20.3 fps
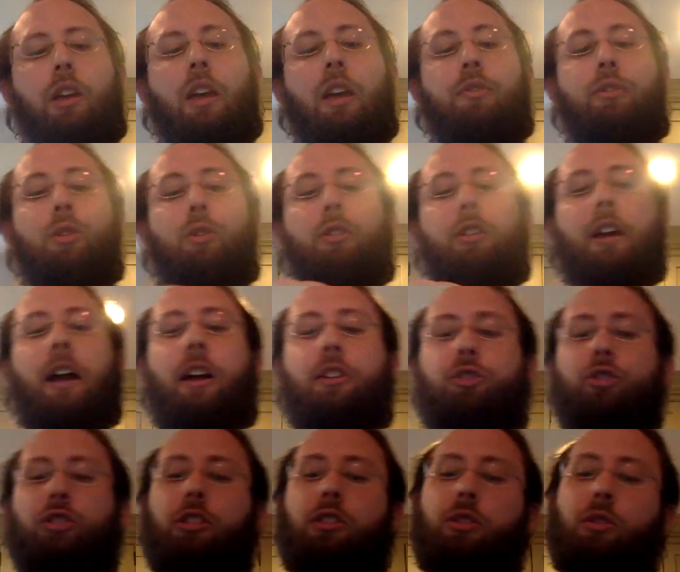If you were to
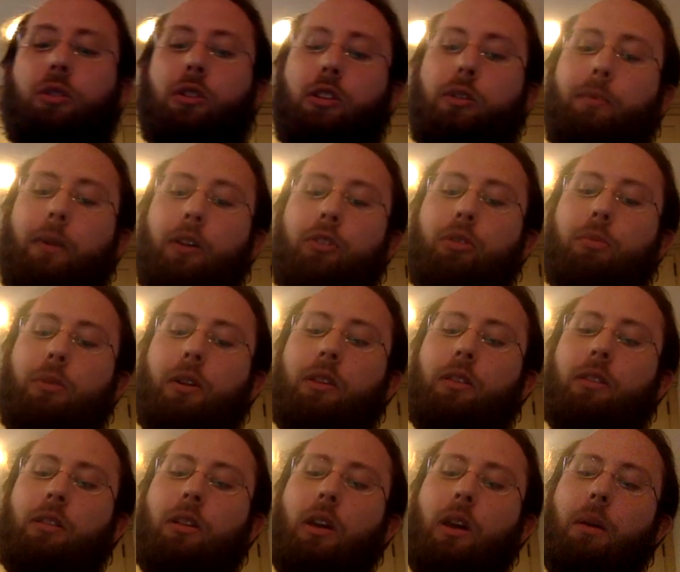actually do this
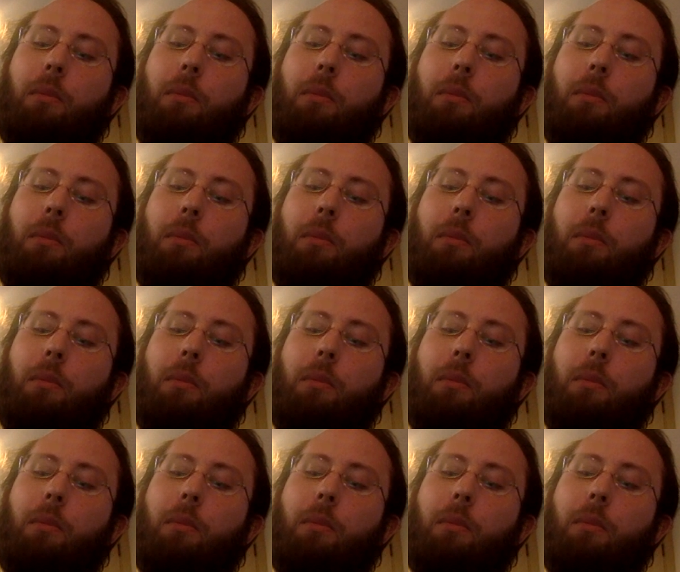measurement,